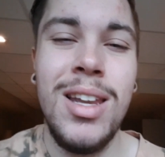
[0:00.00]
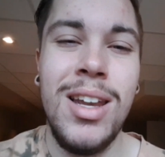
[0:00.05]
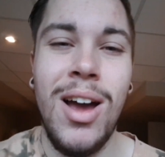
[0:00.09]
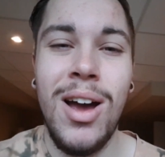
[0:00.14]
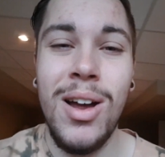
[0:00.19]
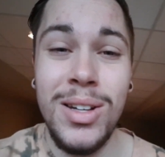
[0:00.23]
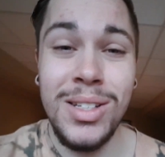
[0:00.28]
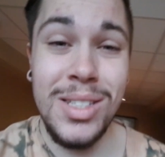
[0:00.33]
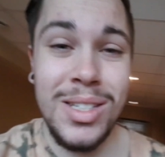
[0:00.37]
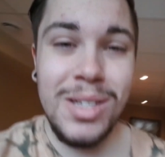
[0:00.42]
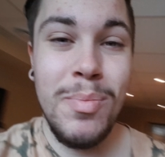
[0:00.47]
and
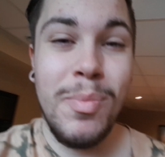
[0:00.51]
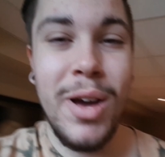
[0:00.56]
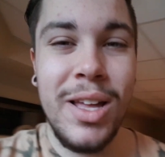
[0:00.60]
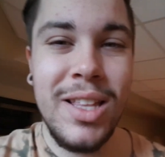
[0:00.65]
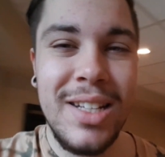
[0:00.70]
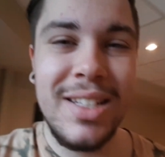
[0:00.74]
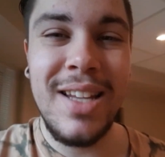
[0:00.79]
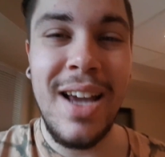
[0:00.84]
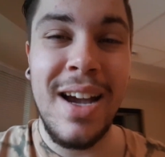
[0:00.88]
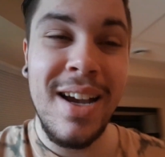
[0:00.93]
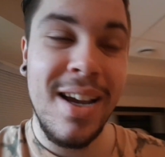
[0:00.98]
honestly, by
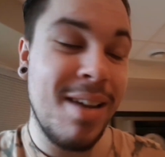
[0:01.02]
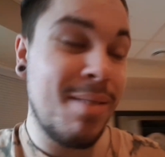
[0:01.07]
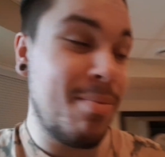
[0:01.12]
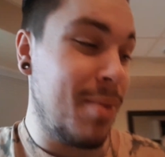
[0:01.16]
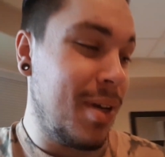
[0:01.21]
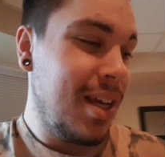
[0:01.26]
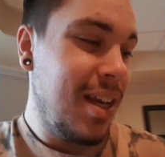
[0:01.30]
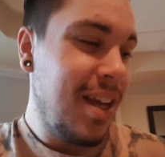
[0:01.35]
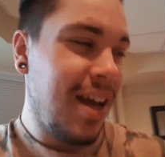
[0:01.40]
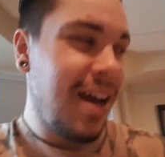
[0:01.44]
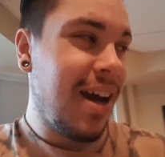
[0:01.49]
the time
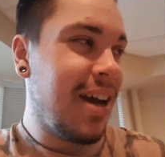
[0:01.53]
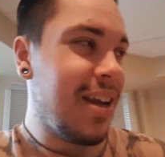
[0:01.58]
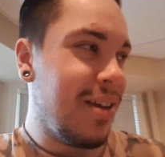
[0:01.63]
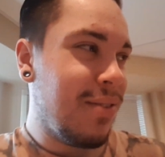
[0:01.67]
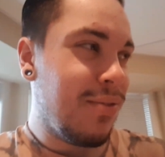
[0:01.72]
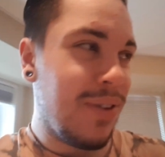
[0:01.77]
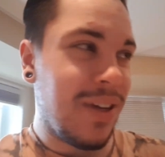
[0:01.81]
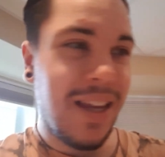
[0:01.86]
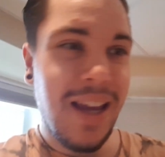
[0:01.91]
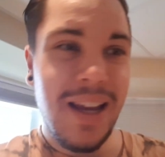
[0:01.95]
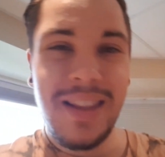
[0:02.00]
I
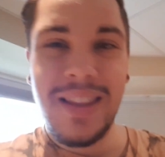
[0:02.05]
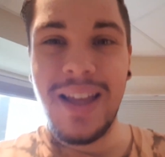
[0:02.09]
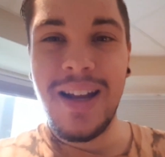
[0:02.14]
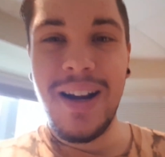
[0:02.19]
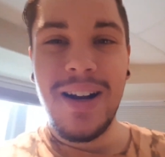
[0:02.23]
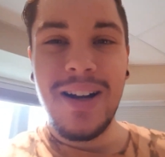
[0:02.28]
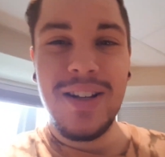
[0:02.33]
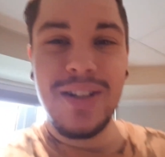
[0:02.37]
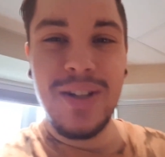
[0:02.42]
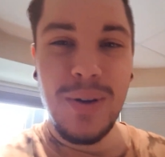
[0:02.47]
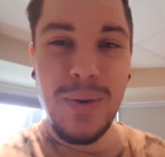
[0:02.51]
even get there
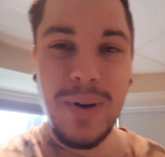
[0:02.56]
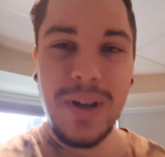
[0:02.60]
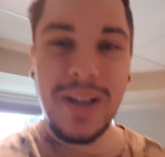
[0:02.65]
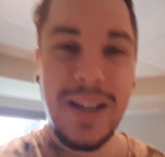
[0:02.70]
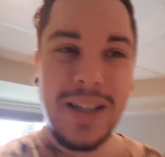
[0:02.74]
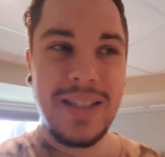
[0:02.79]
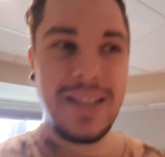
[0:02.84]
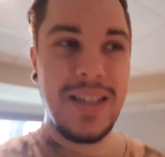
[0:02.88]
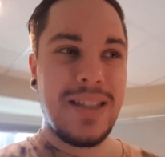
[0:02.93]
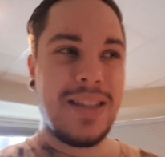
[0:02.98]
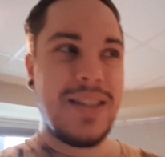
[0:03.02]
and do it,
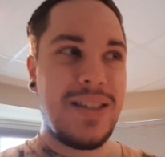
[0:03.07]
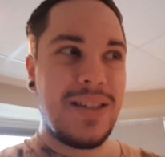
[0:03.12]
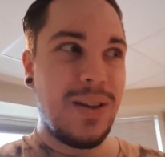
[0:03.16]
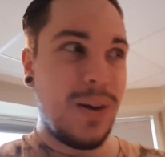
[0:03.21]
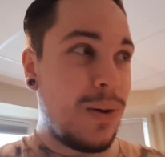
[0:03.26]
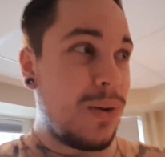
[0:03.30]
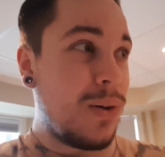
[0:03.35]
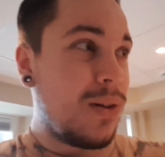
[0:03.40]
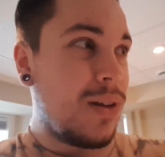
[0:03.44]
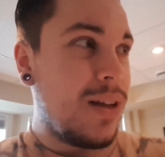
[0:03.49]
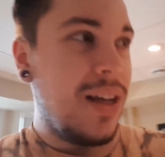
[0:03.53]
because it's
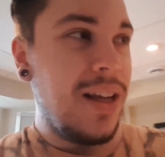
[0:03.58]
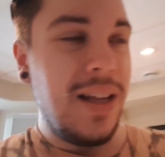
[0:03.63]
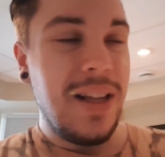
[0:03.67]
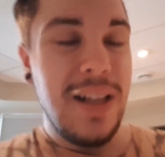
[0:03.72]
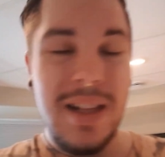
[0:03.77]
still